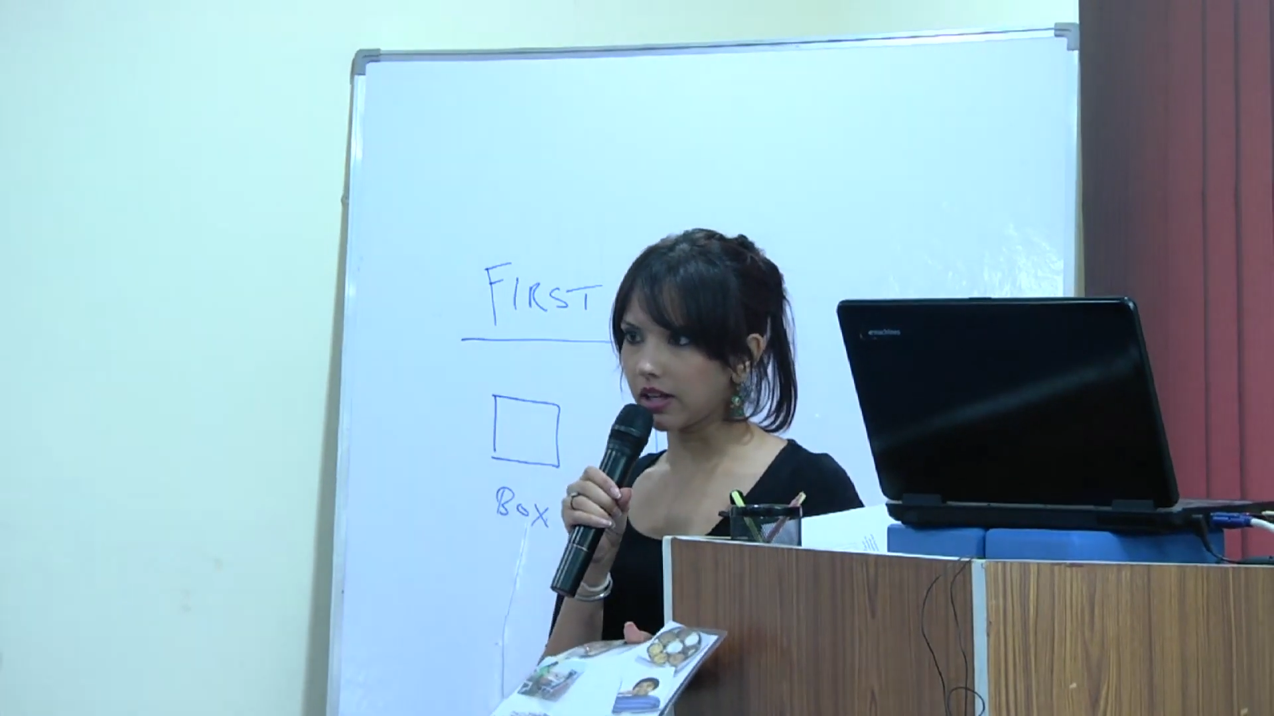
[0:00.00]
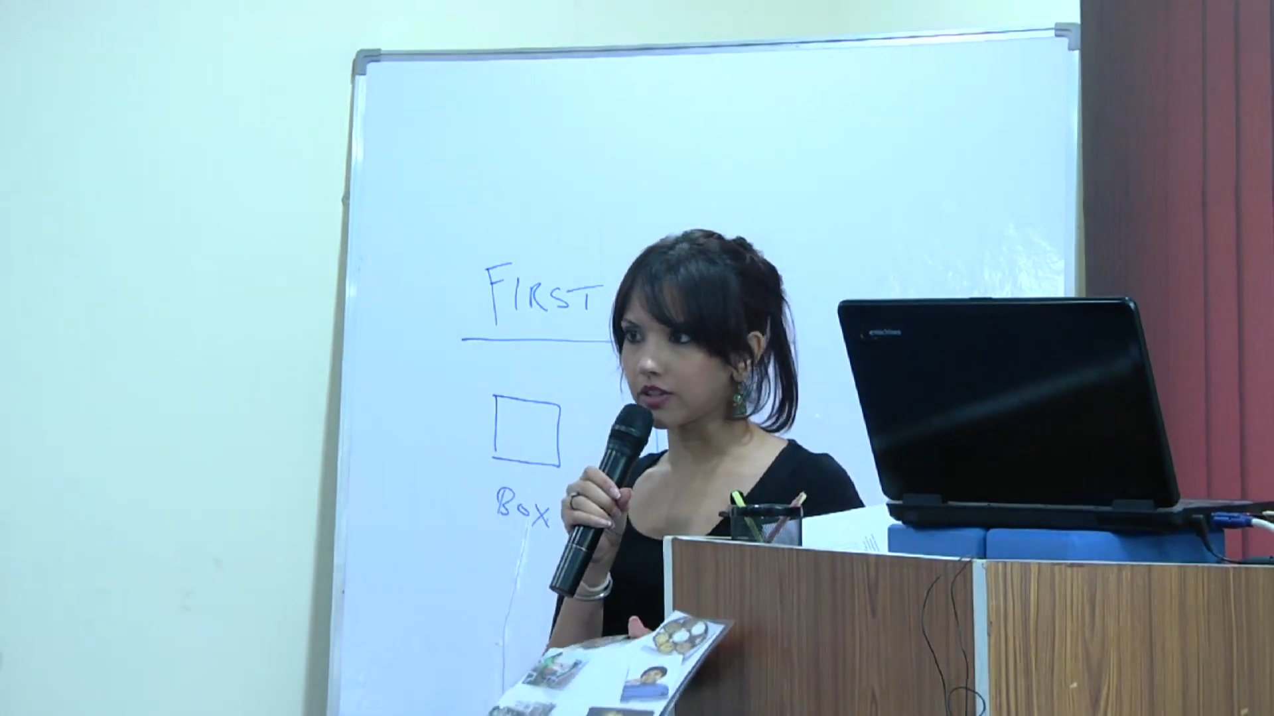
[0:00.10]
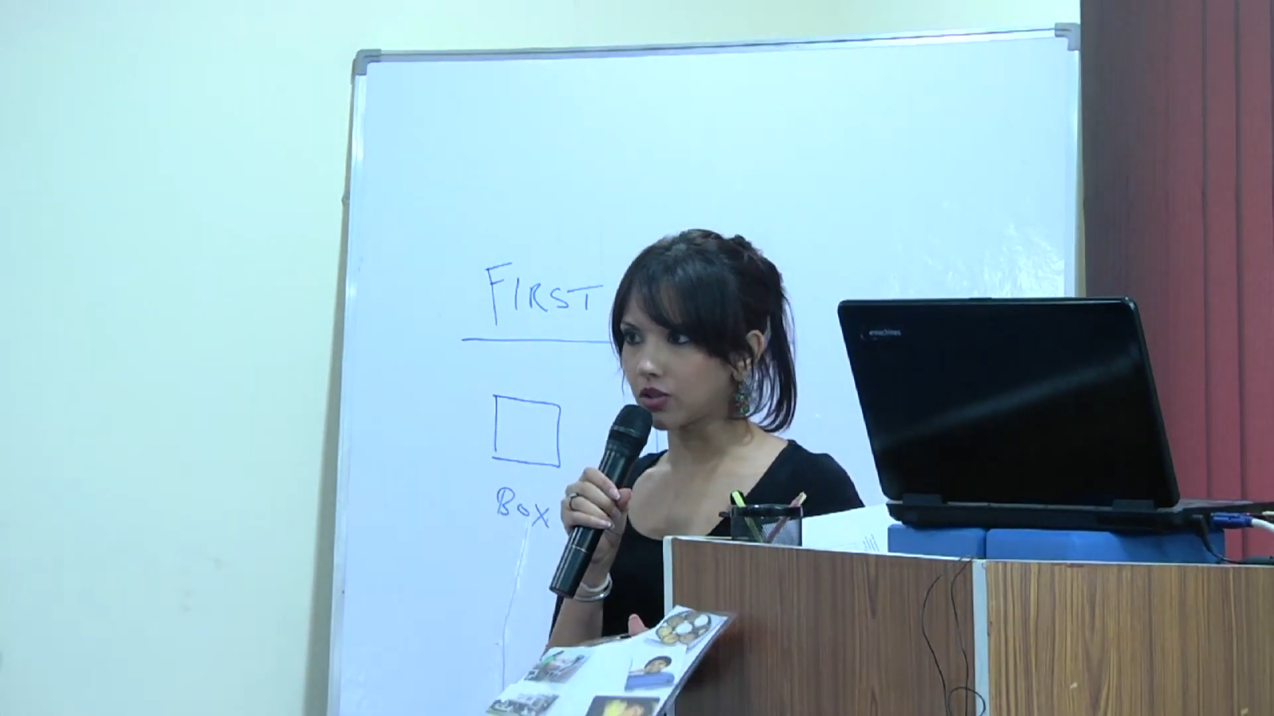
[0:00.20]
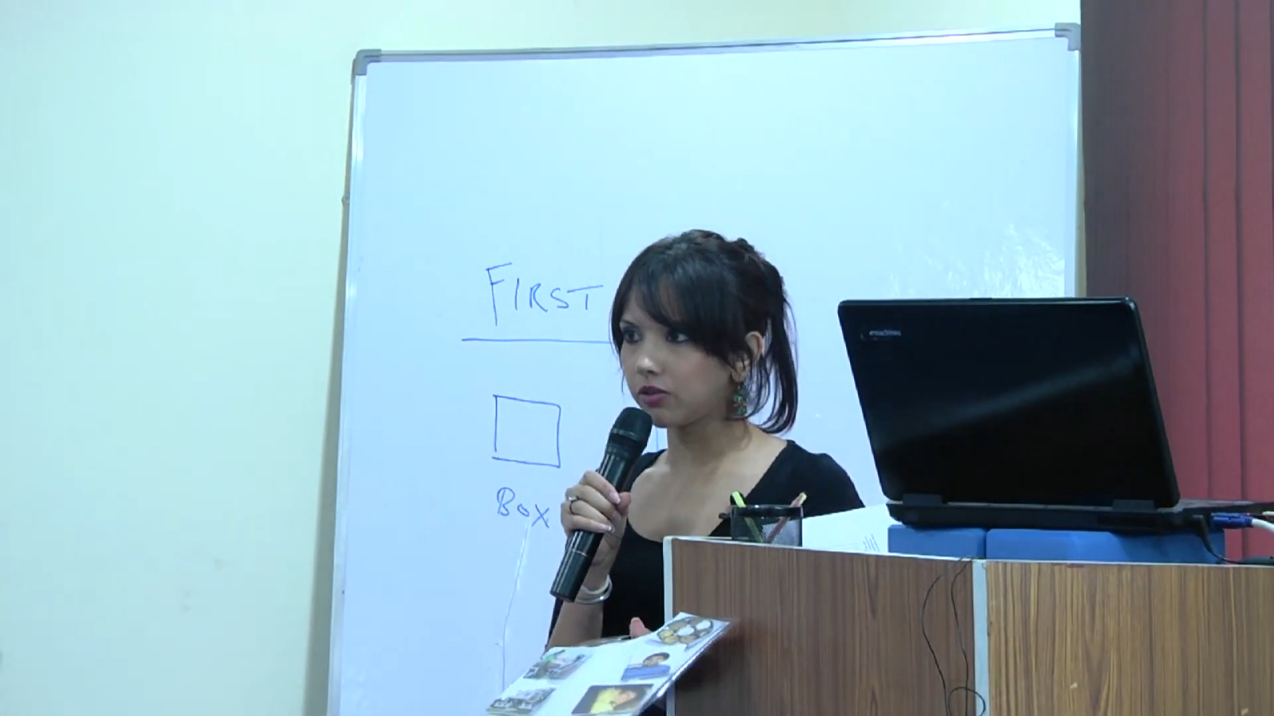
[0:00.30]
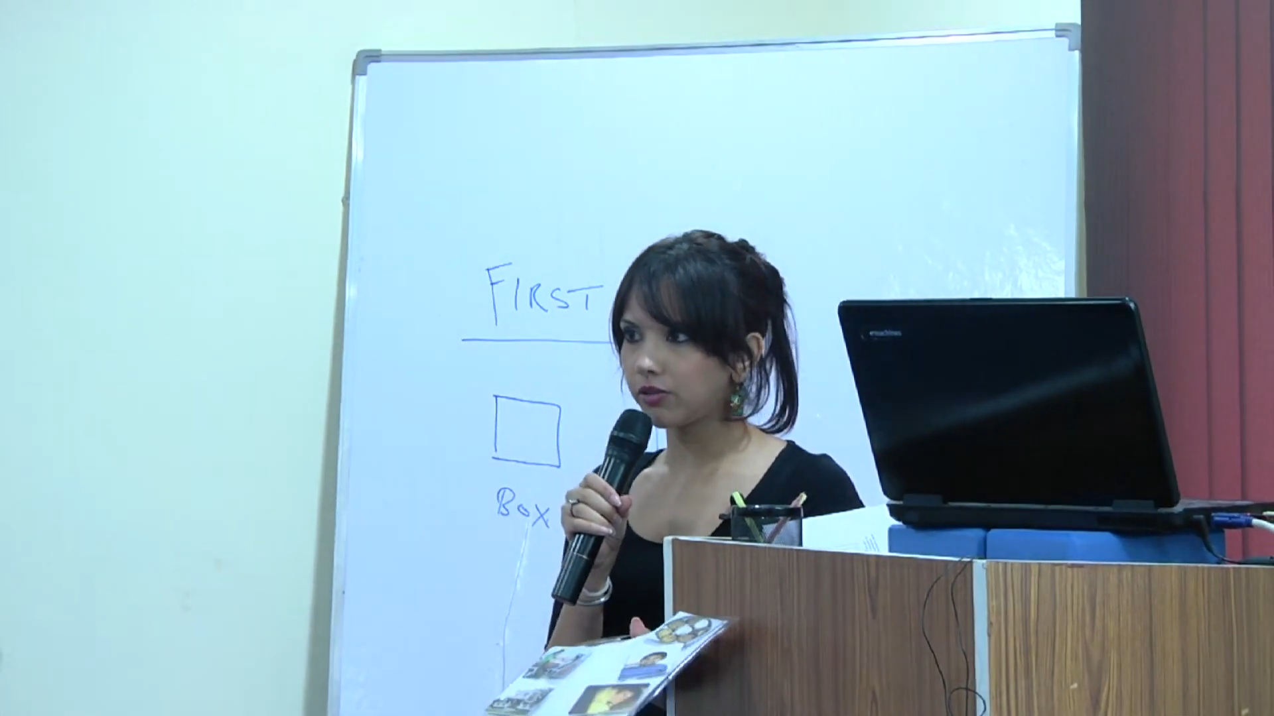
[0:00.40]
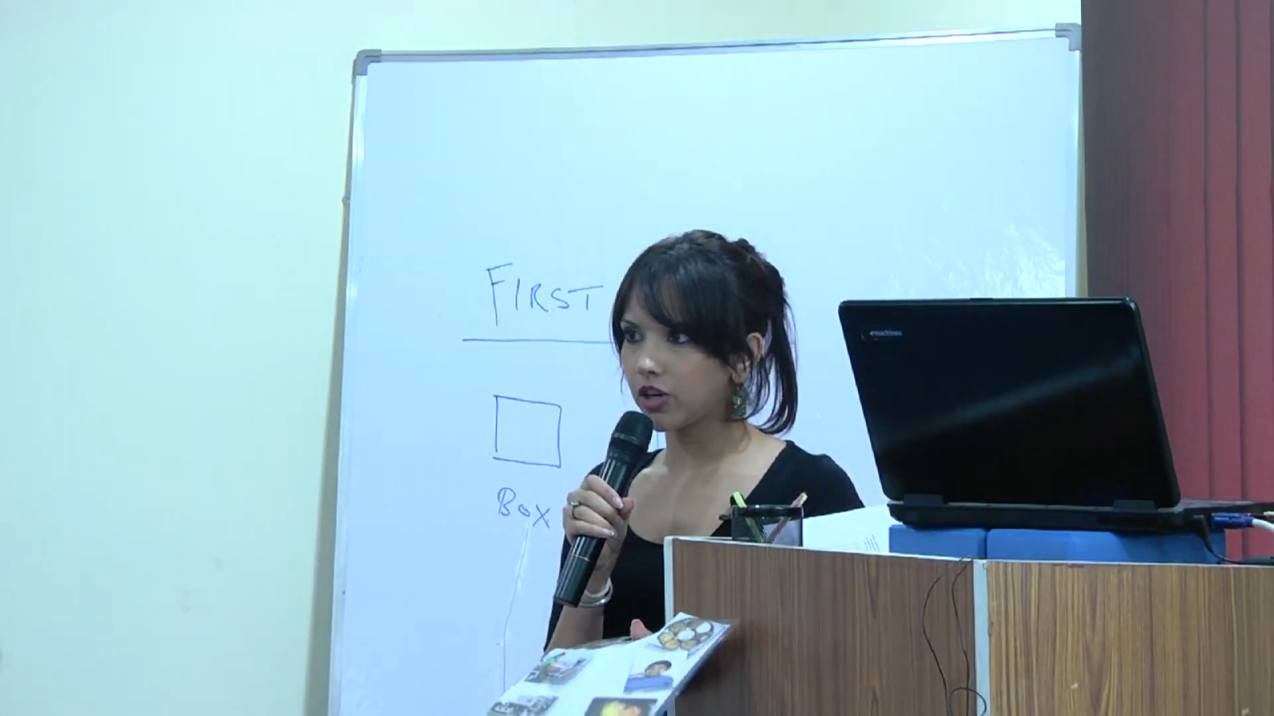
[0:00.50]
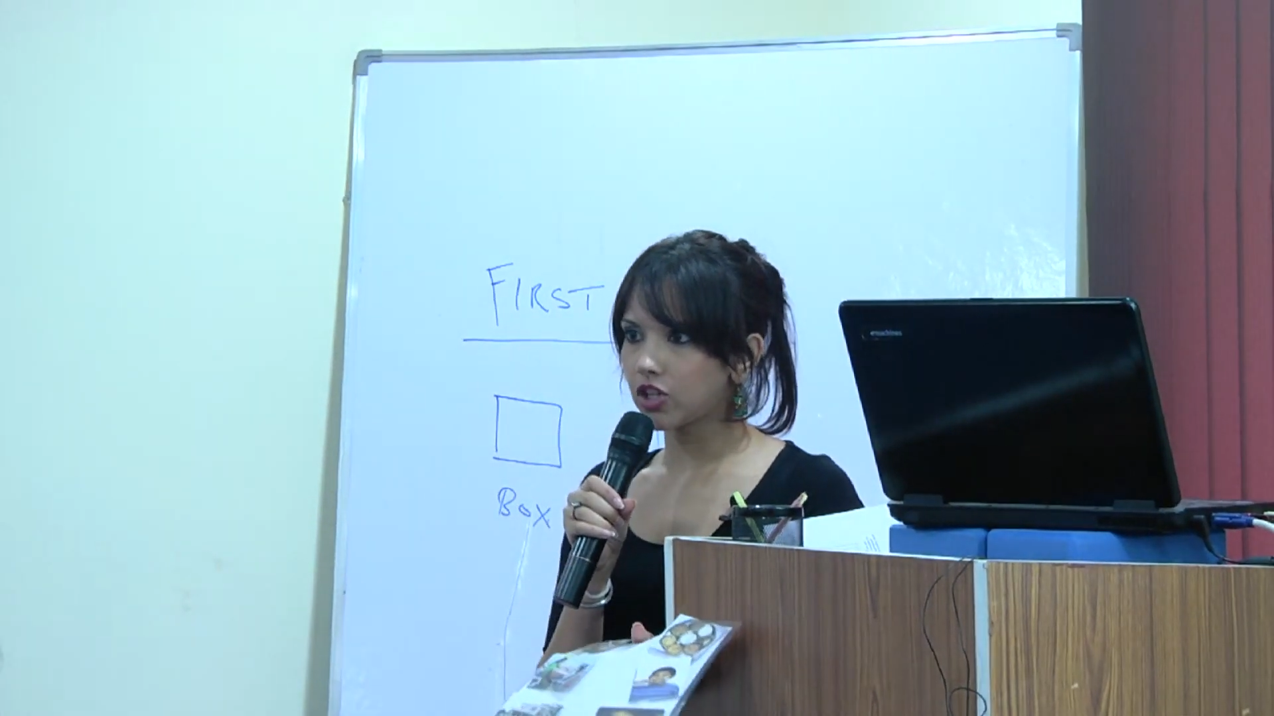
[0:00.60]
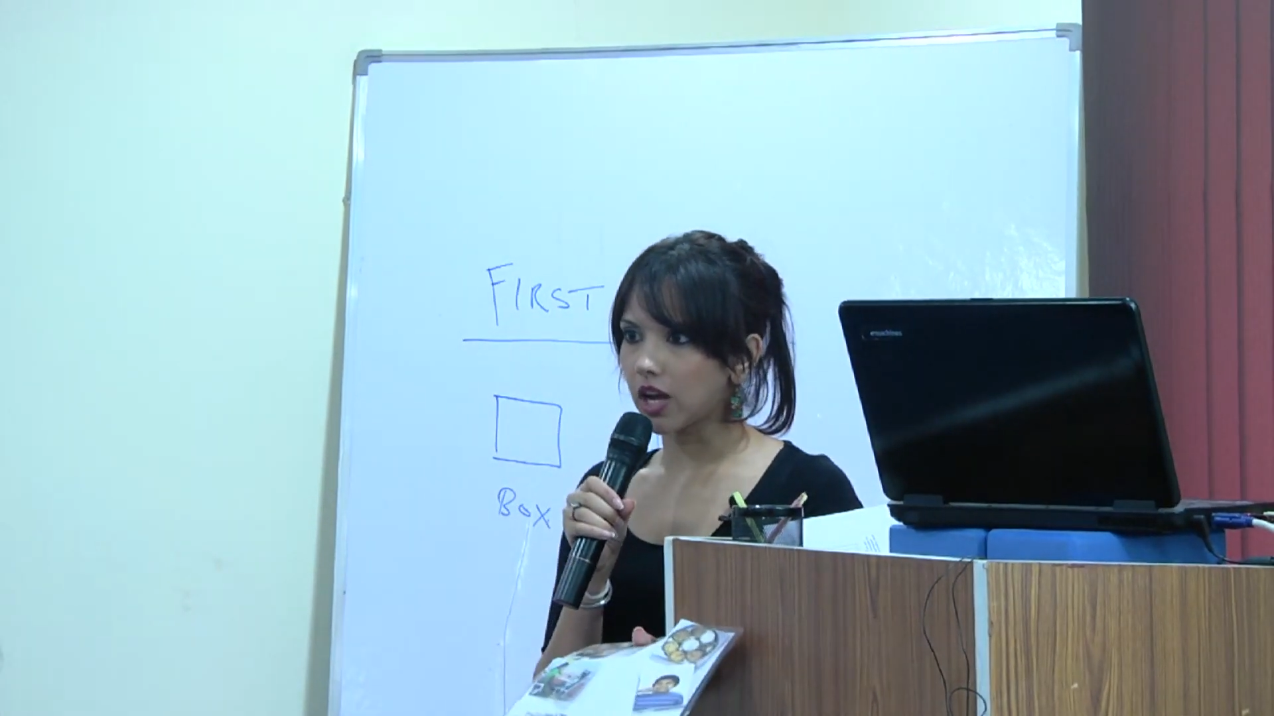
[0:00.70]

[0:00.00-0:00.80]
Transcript: is good for a